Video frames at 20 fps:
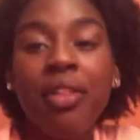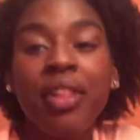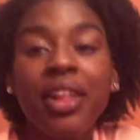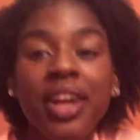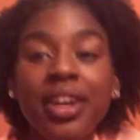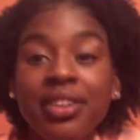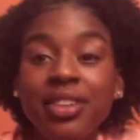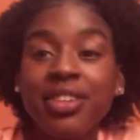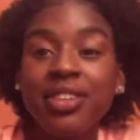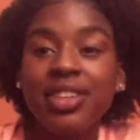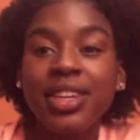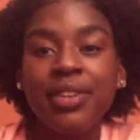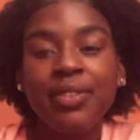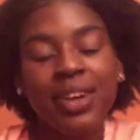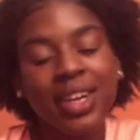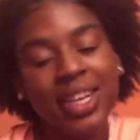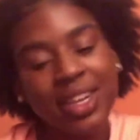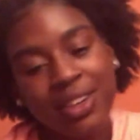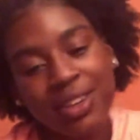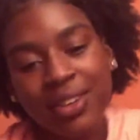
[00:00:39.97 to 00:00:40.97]
The other stuff
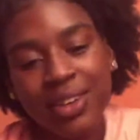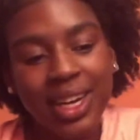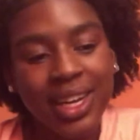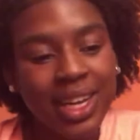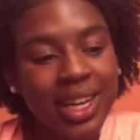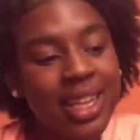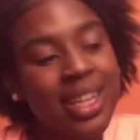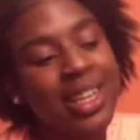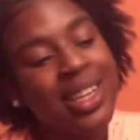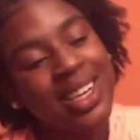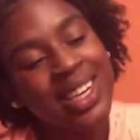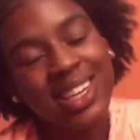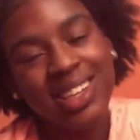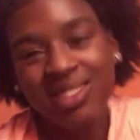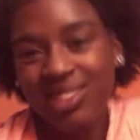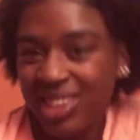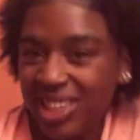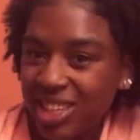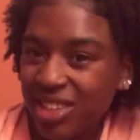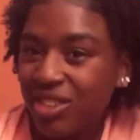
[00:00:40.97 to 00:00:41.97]
I
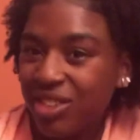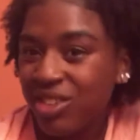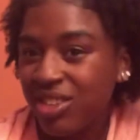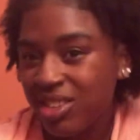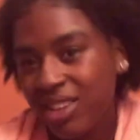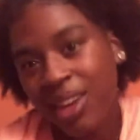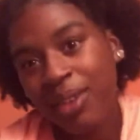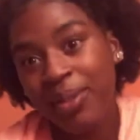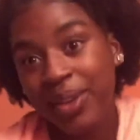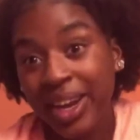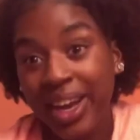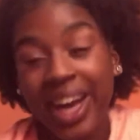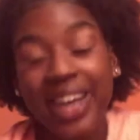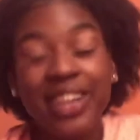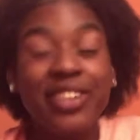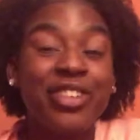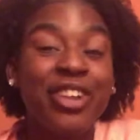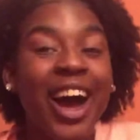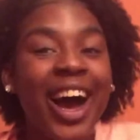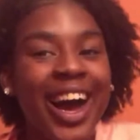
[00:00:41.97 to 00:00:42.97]
use some of that. I
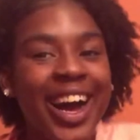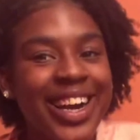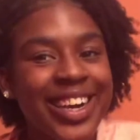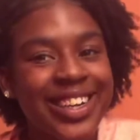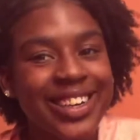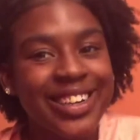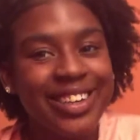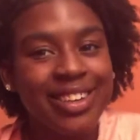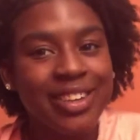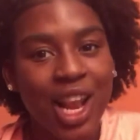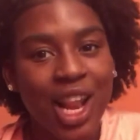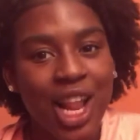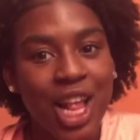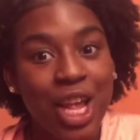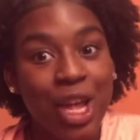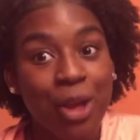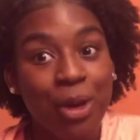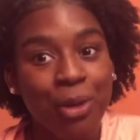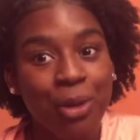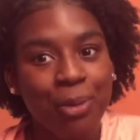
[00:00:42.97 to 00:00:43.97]
try to
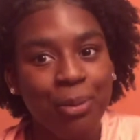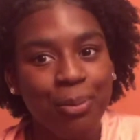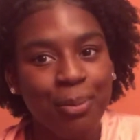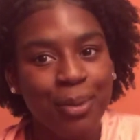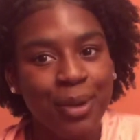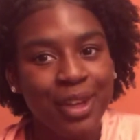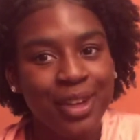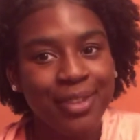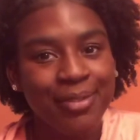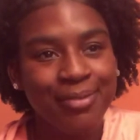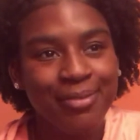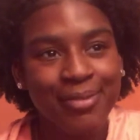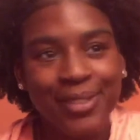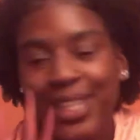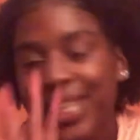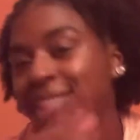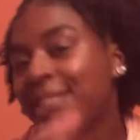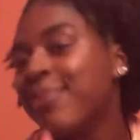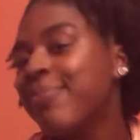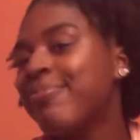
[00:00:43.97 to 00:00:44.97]
leave,
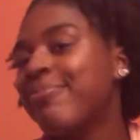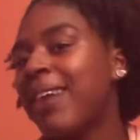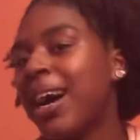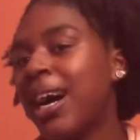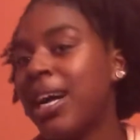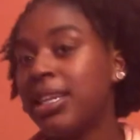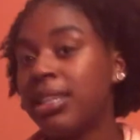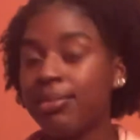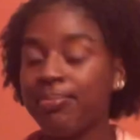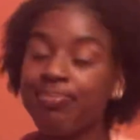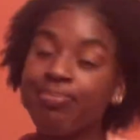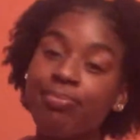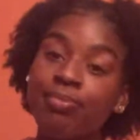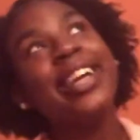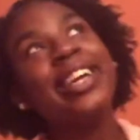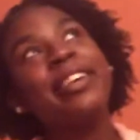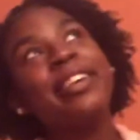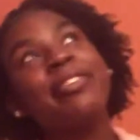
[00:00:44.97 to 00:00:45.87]
but I